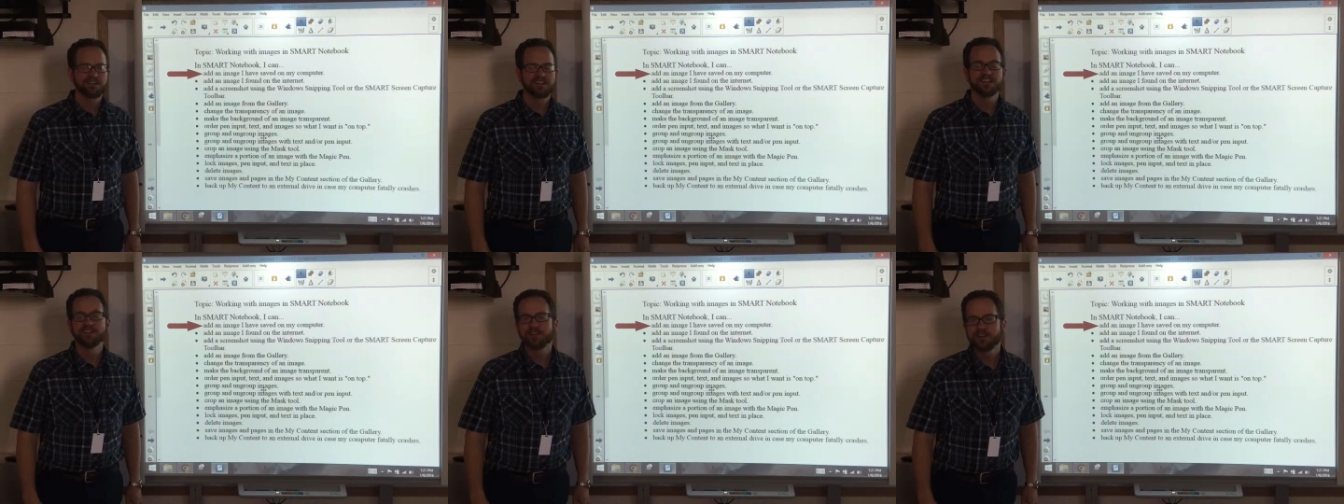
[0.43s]

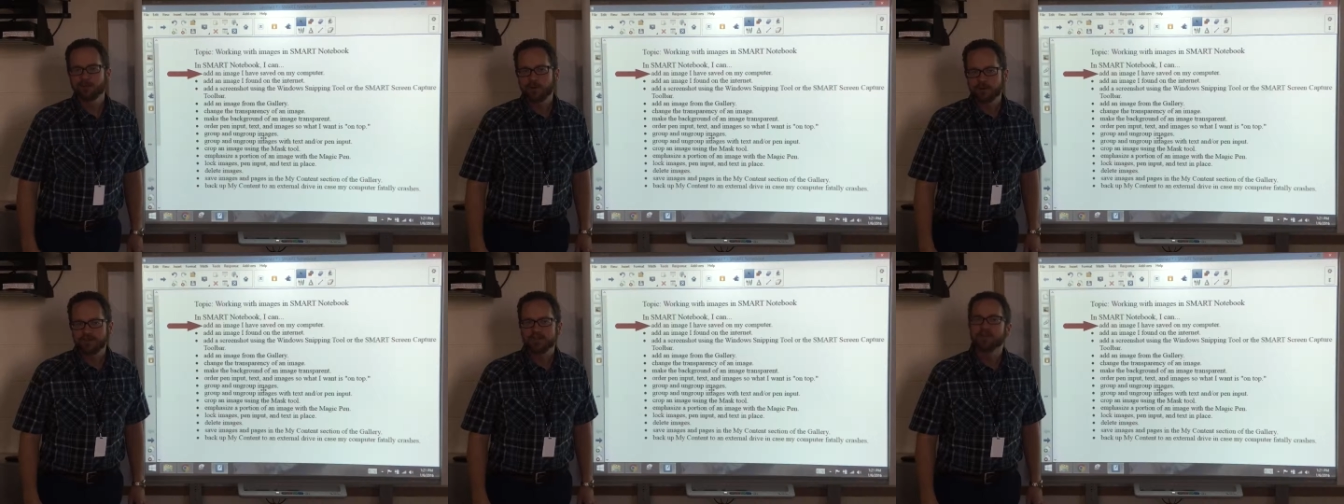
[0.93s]
Hello and
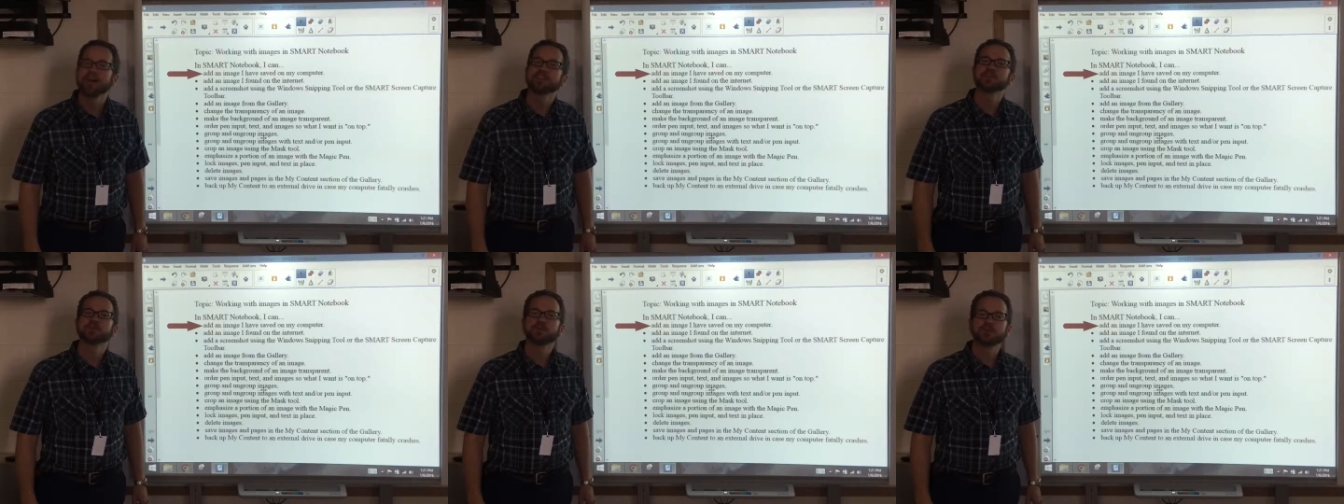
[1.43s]
welcome to
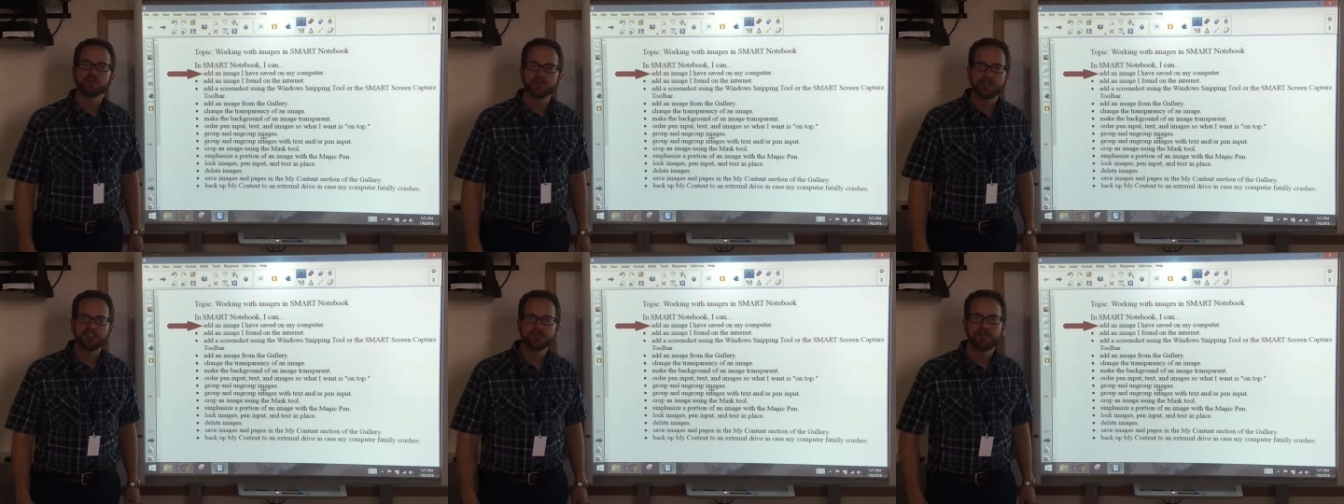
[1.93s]
Module
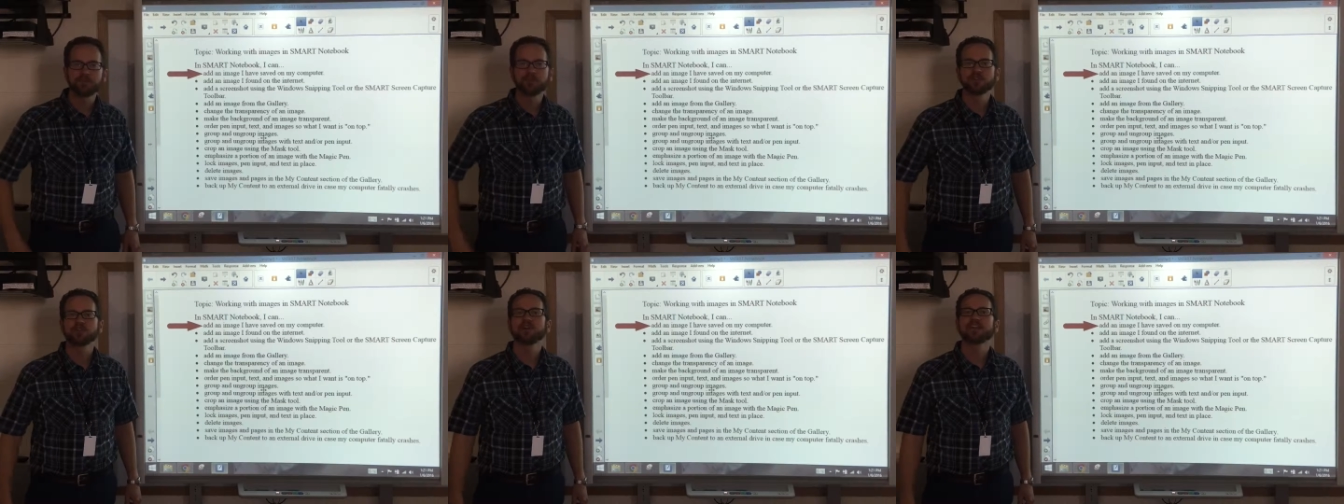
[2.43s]
3 Smart
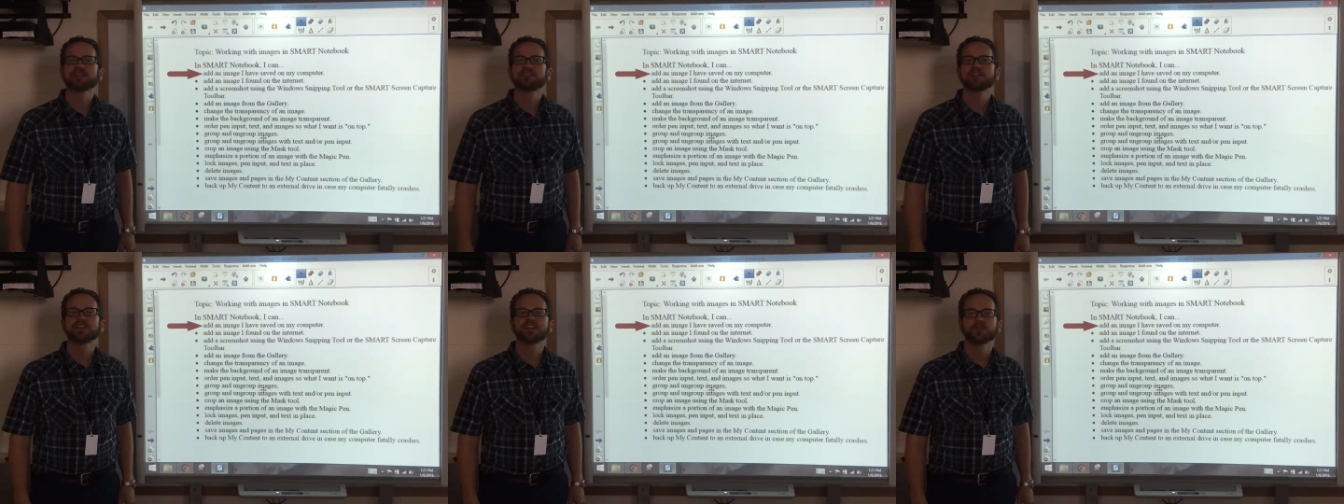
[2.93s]
Board Training
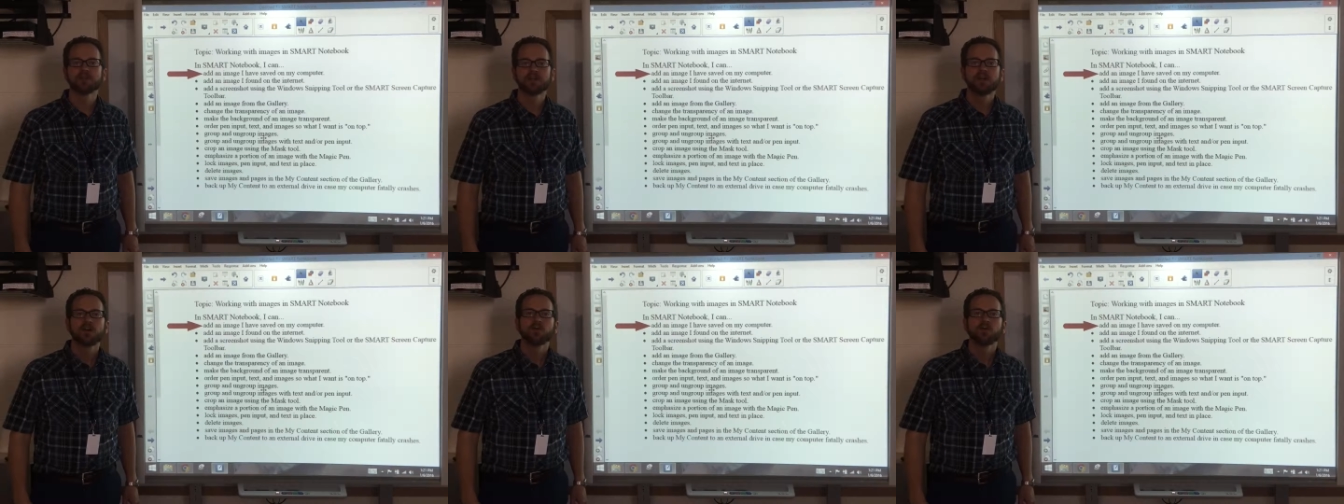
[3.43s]
video,